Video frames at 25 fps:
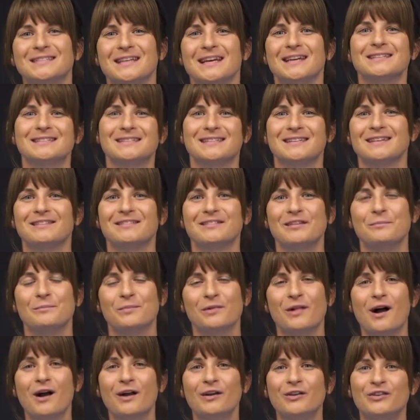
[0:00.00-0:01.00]
testing the
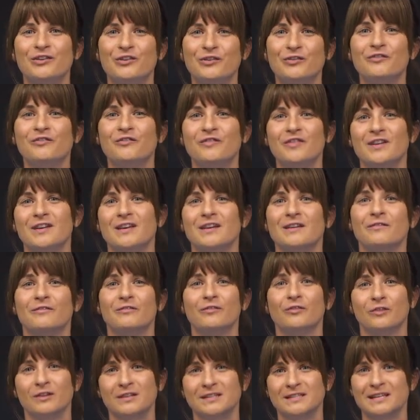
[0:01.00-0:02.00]
BloqUV
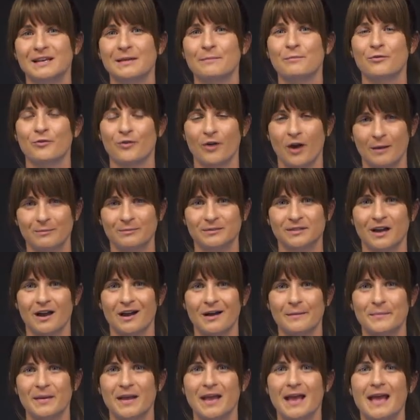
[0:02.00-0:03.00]
full zip crop
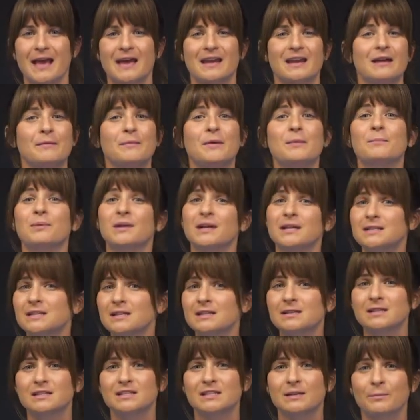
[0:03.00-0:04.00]
top, and I've been
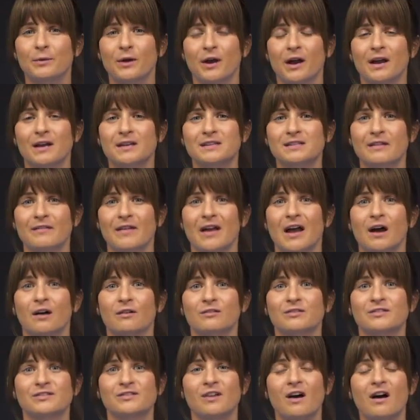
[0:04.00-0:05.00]
pleasantly surprised of
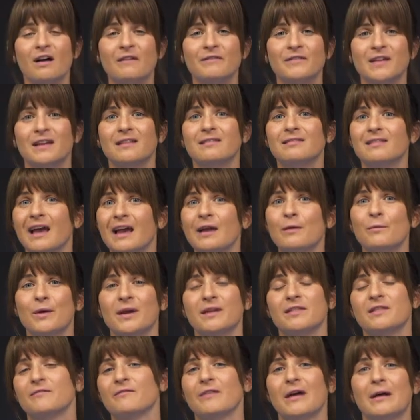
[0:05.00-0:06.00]
how soft and
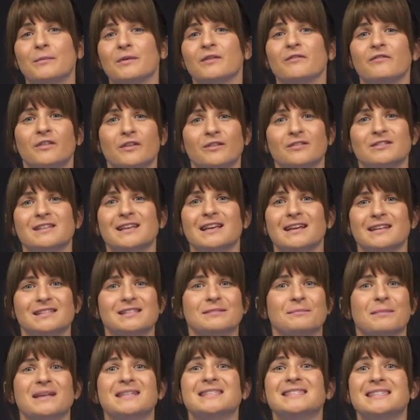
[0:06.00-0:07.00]
lightweight the fabric feels
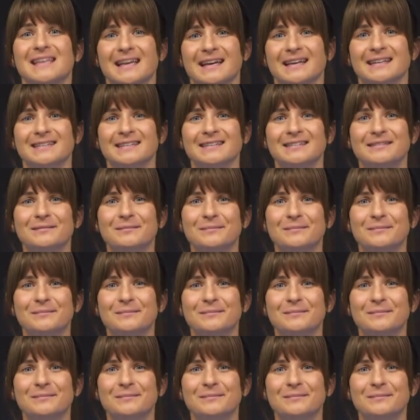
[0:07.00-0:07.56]
against my skin.